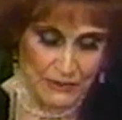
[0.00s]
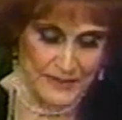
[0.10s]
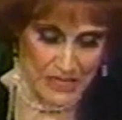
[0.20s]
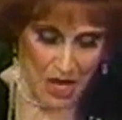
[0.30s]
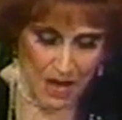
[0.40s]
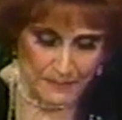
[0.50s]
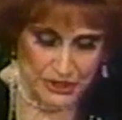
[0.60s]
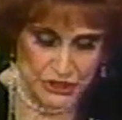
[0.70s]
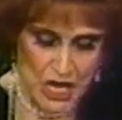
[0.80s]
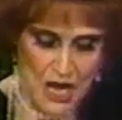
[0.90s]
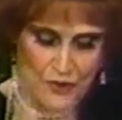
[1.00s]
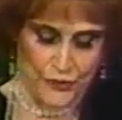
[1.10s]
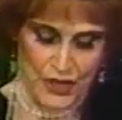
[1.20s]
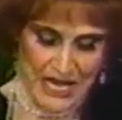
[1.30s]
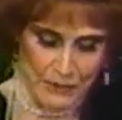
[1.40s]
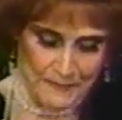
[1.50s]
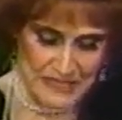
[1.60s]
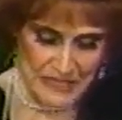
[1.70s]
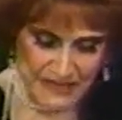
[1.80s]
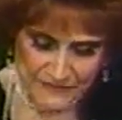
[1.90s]
will be accomplished. For he will be
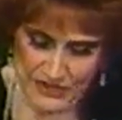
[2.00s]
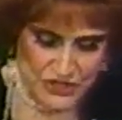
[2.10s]
delivered